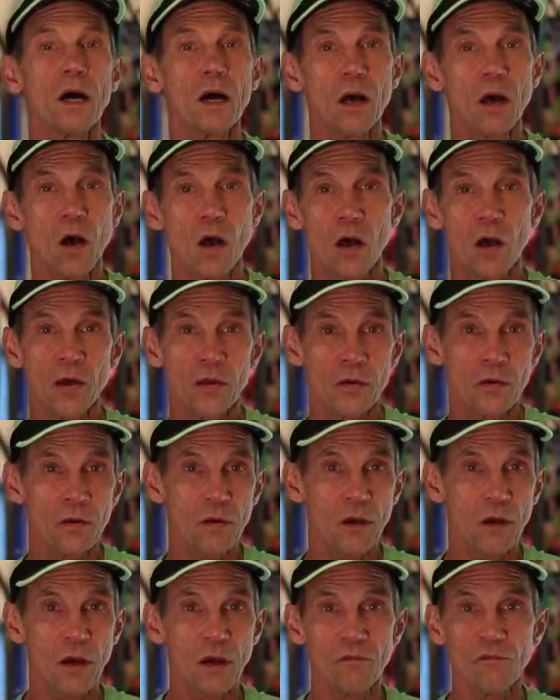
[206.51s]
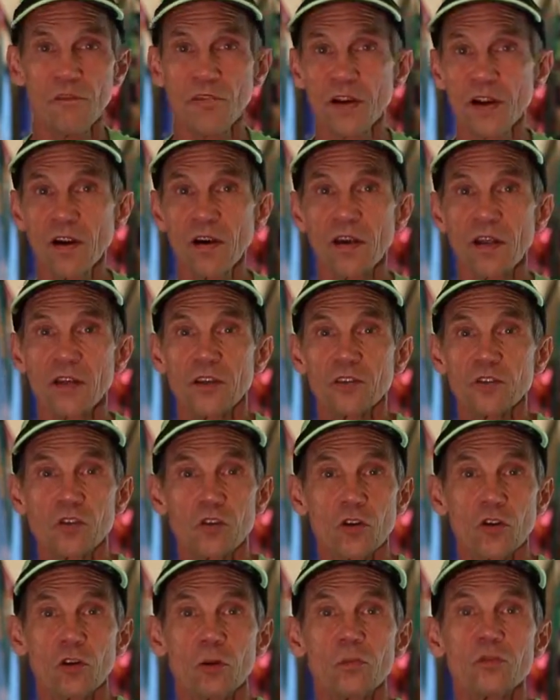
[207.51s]
on various
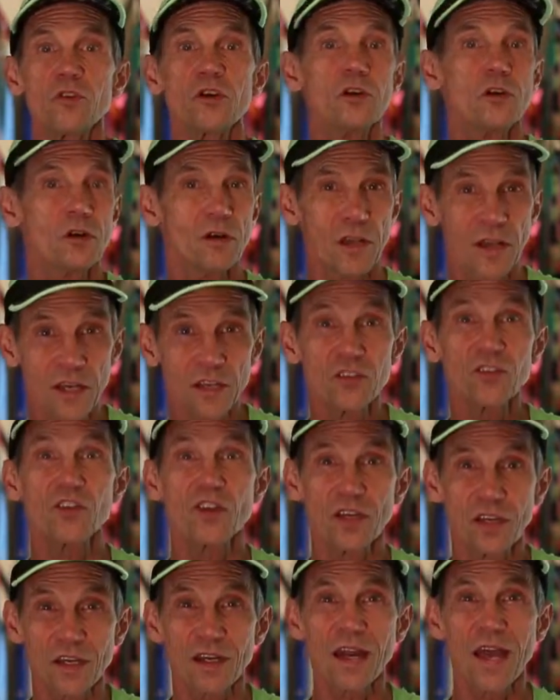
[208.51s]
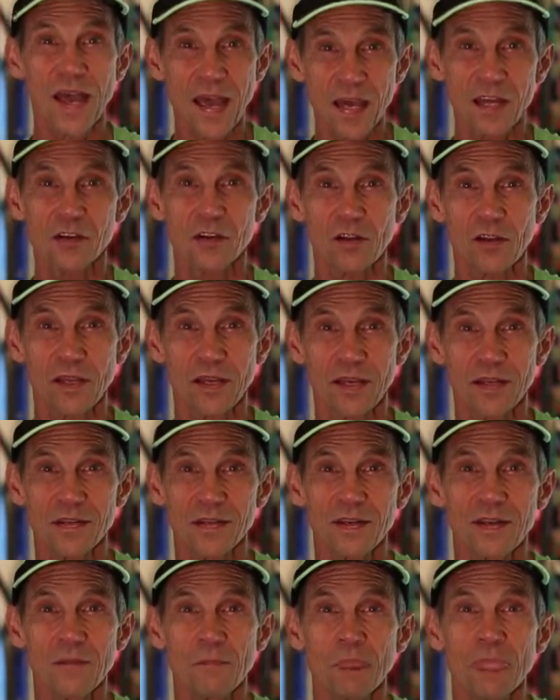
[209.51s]
groups in your legs that can handle it.
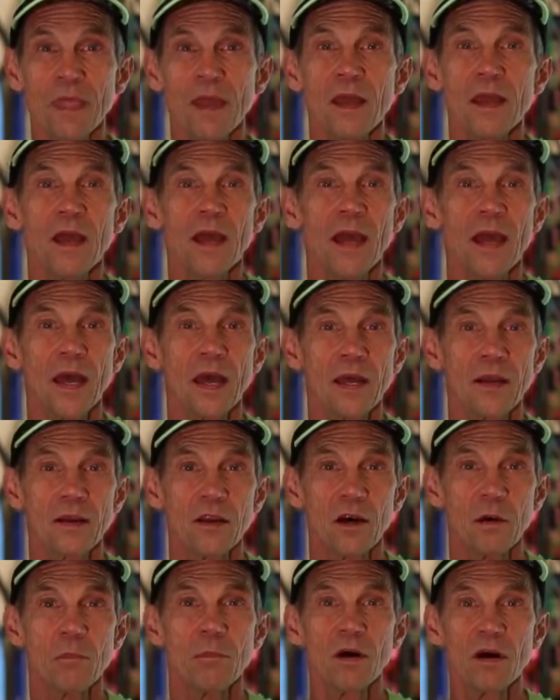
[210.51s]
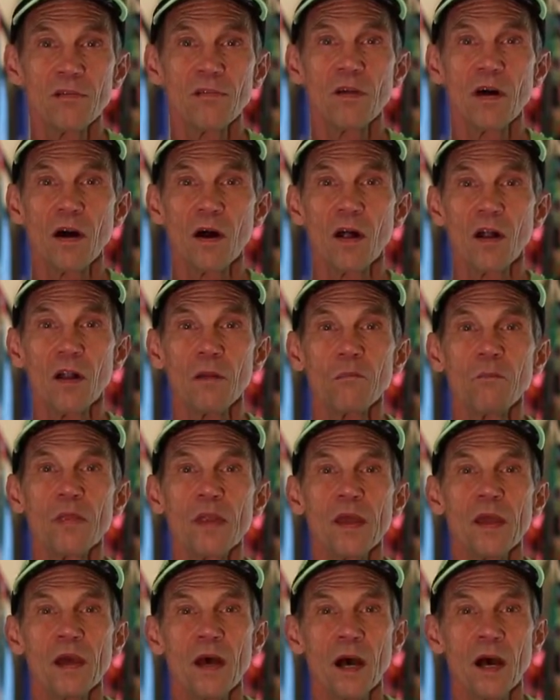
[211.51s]
And above all,
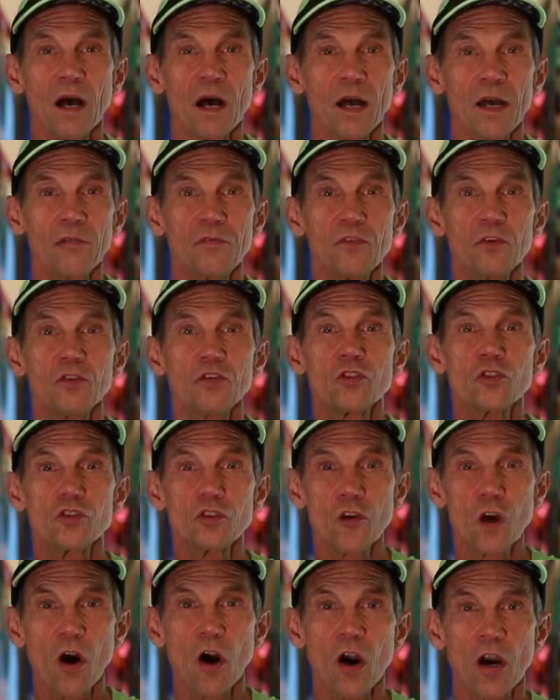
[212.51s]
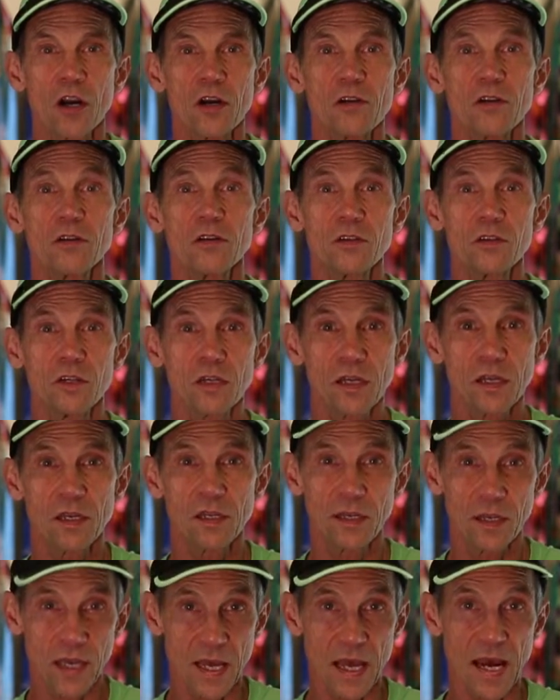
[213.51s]
if you start to
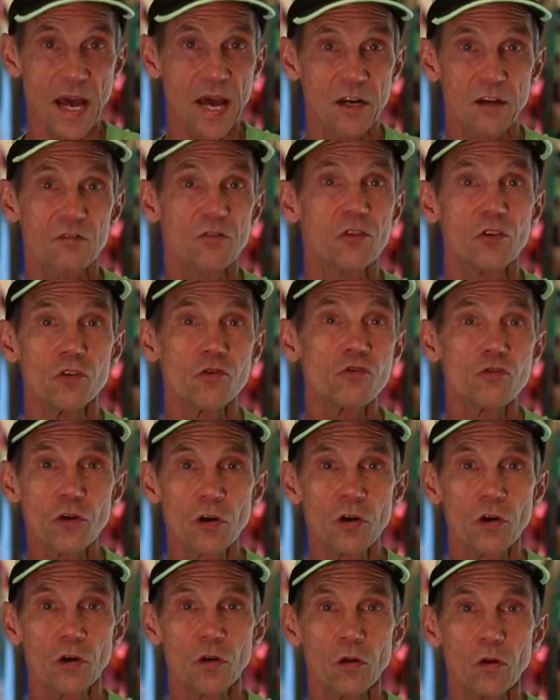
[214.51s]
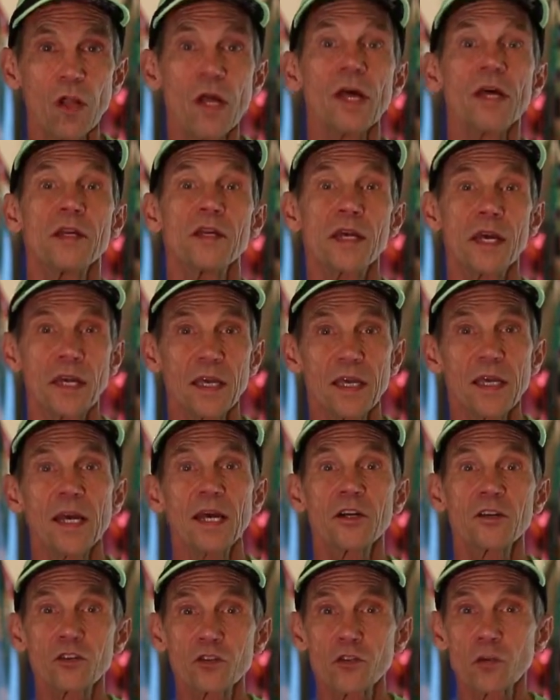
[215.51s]
get out of control, take an
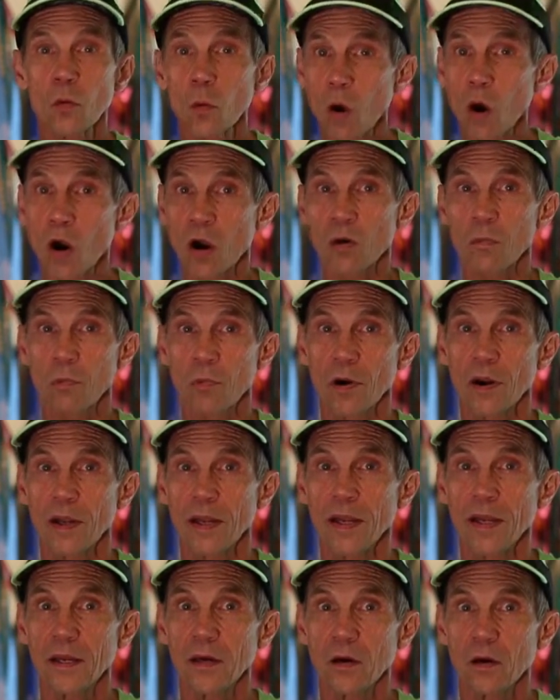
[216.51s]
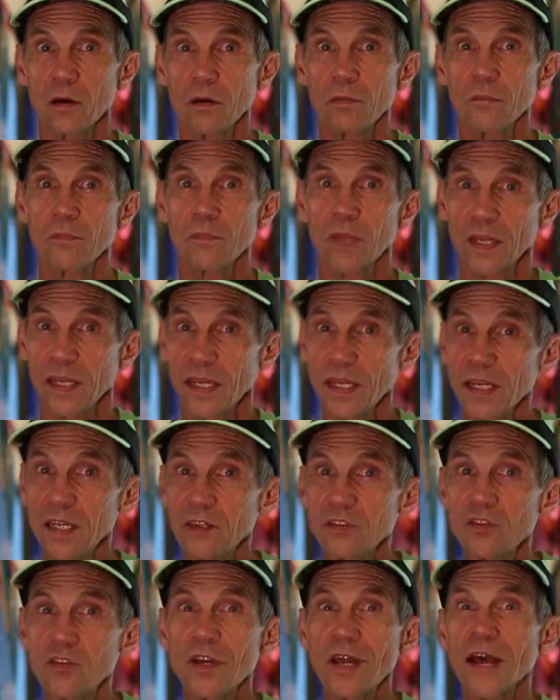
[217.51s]
extra walk break,
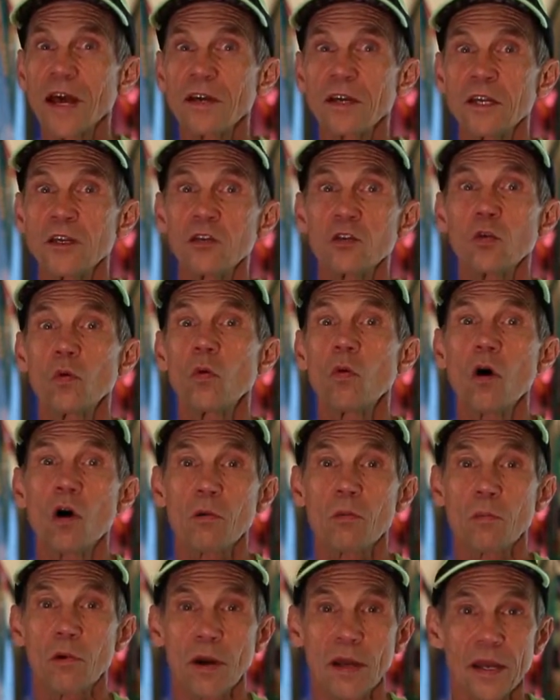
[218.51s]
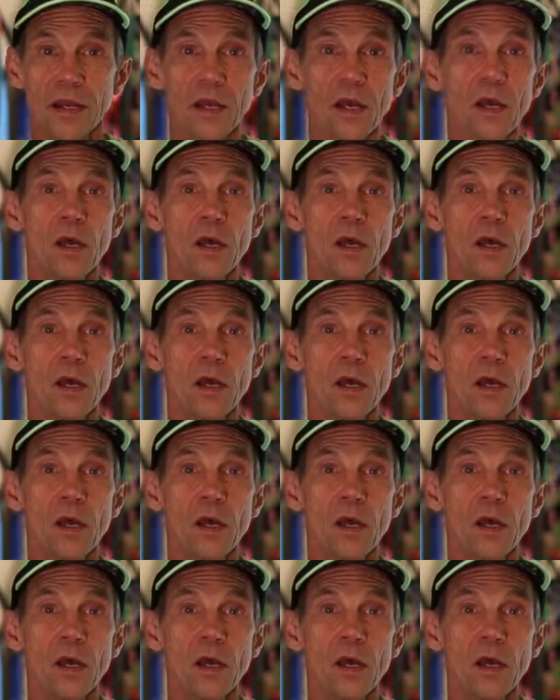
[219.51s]
ease down into a walk break,